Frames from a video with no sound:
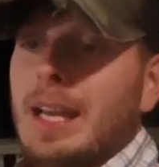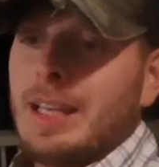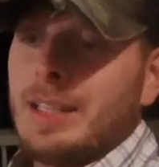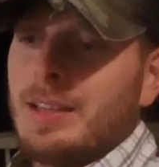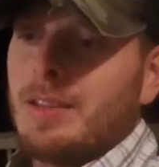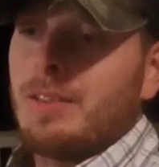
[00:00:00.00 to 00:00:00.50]

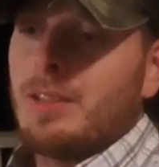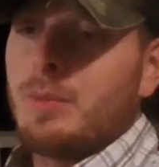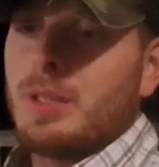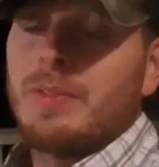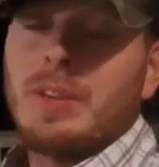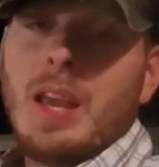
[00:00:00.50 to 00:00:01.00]
and get a little
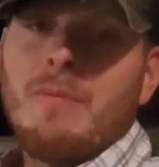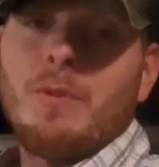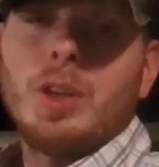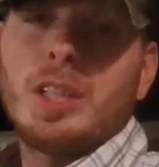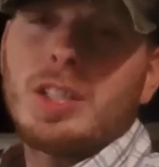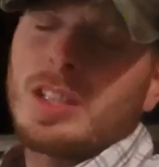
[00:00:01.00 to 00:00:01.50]
bit of game
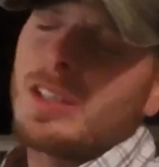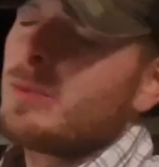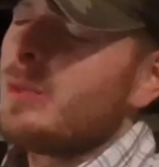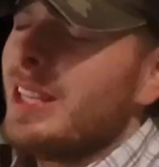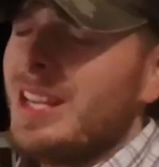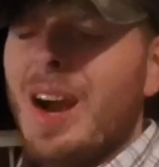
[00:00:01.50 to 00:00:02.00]
footage, because
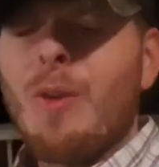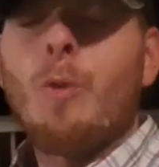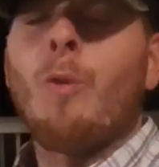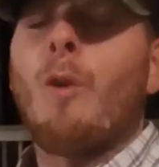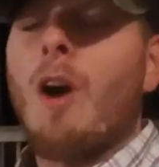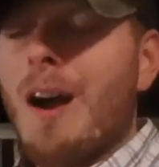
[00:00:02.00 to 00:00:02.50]
we
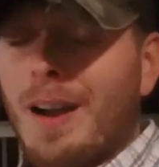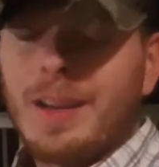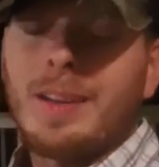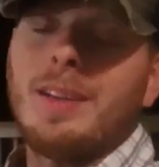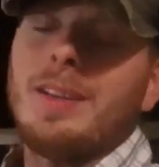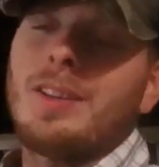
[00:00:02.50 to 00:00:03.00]

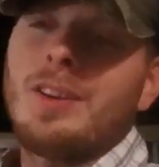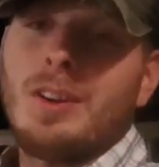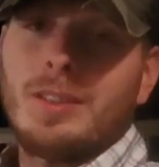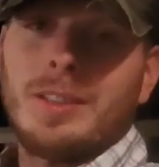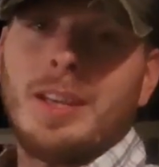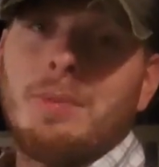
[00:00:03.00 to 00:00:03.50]
rock
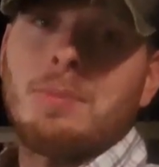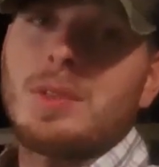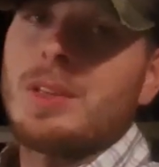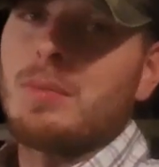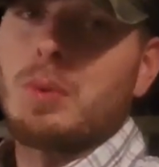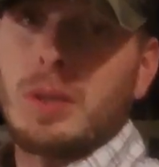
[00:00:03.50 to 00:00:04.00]
card
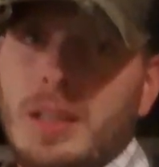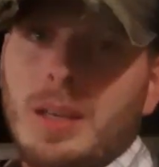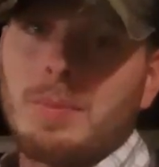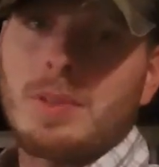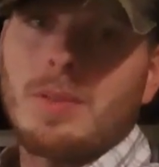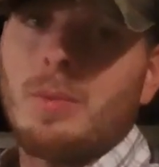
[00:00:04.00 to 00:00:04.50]
games and board
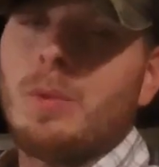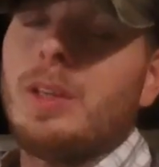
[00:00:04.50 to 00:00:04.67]
games.